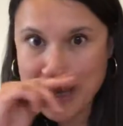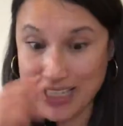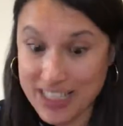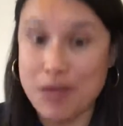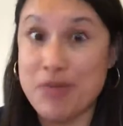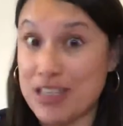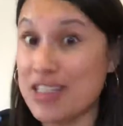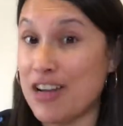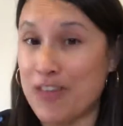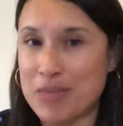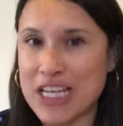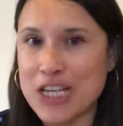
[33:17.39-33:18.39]
like some of the stuff
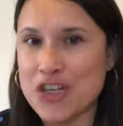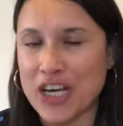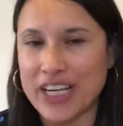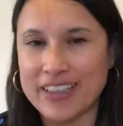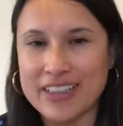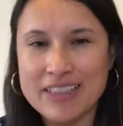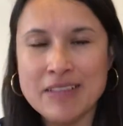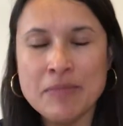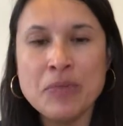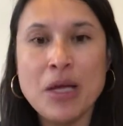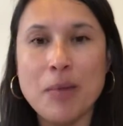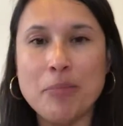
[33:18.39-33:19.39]
I'm teaching,
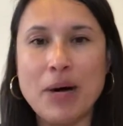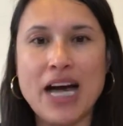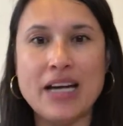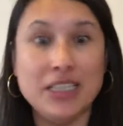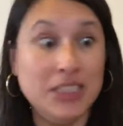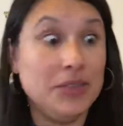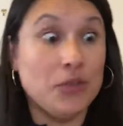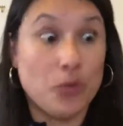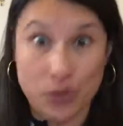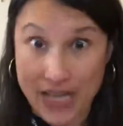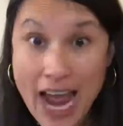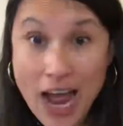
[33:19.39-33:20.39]
but
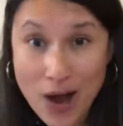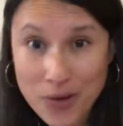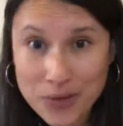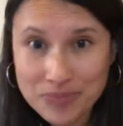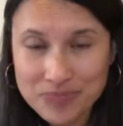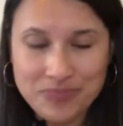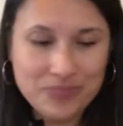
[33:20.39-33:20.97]
now,